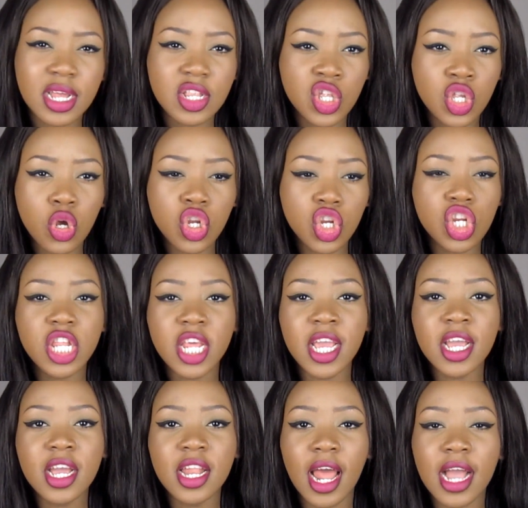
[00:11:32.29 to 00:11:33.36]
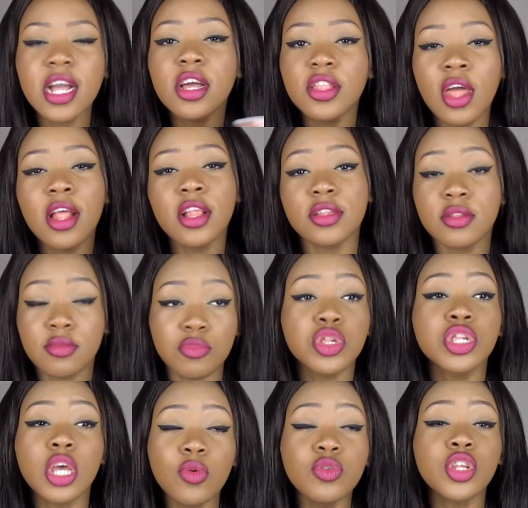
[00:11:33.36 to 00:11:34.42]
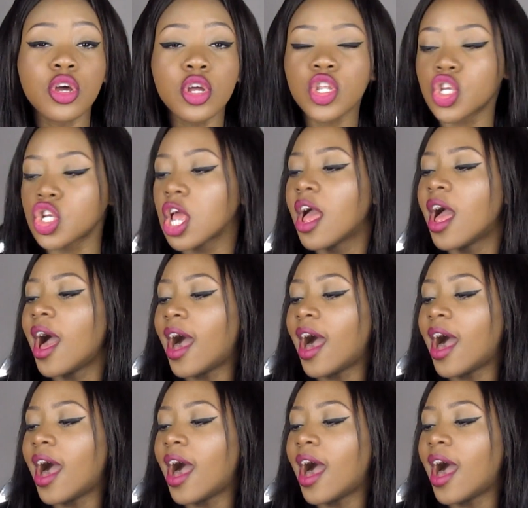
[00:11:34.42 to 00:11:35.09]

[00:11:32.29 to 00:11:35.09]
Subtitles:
Dutch thing, like they're so Dutch,